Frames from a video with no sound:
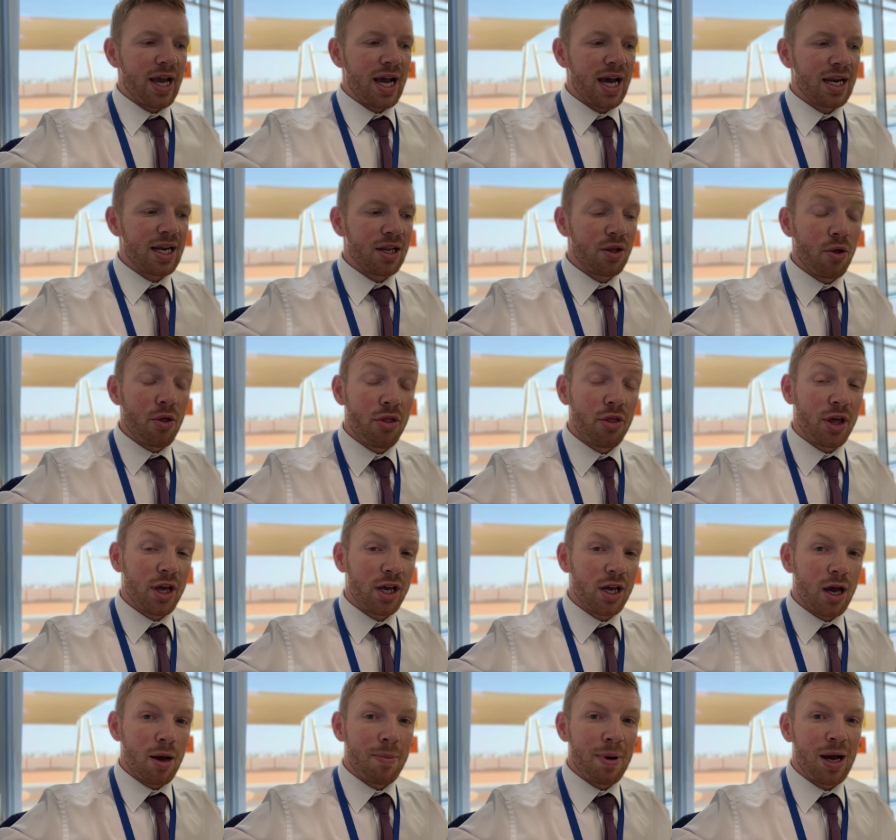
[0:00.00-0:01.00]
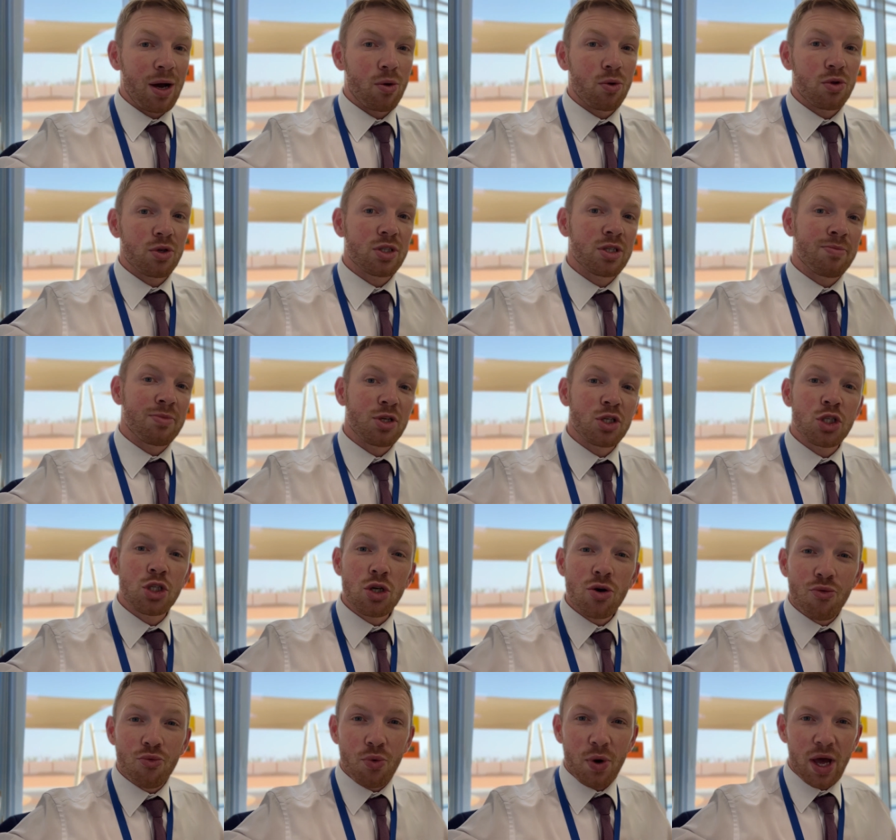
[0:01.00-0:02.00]
had a little think about some of the
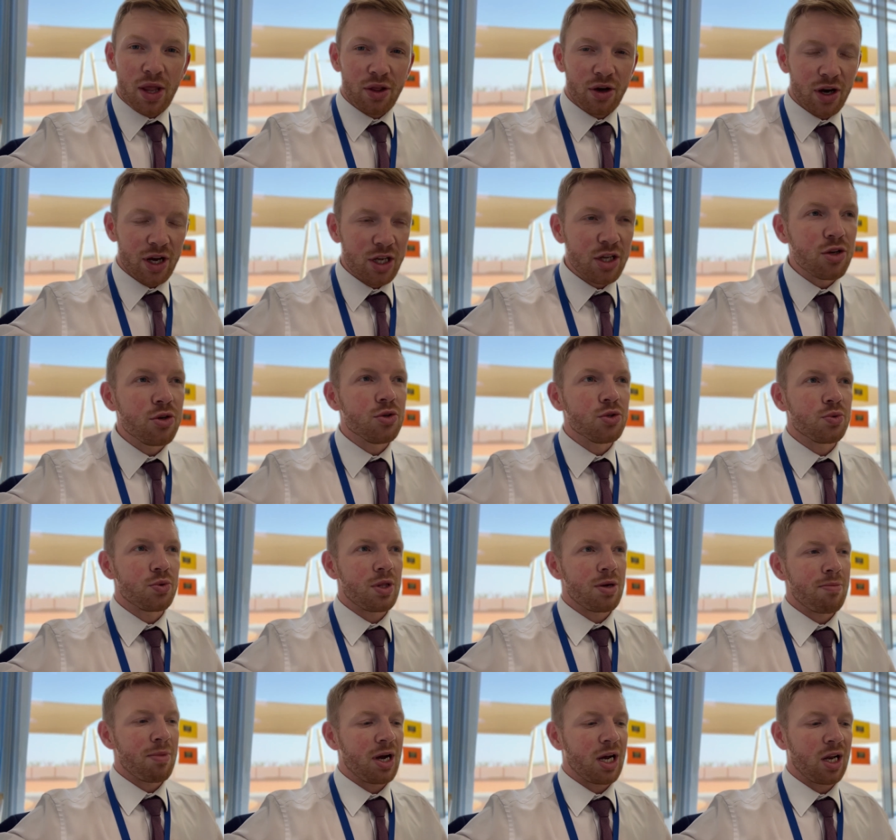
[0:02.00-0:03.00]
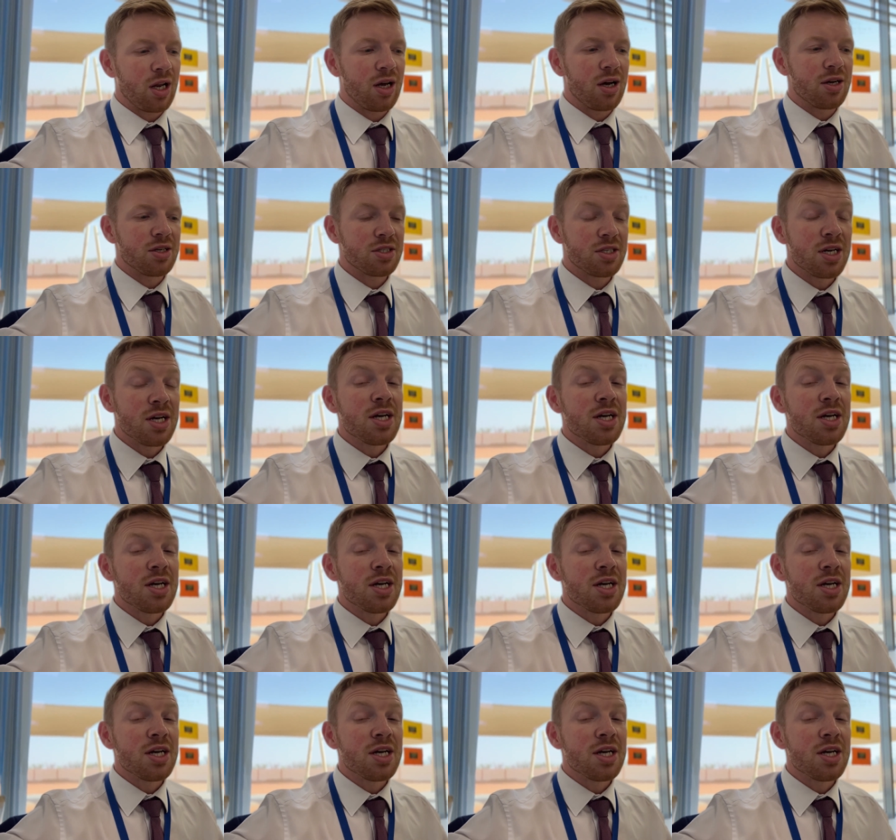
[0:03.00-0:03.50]
software that I use within my class,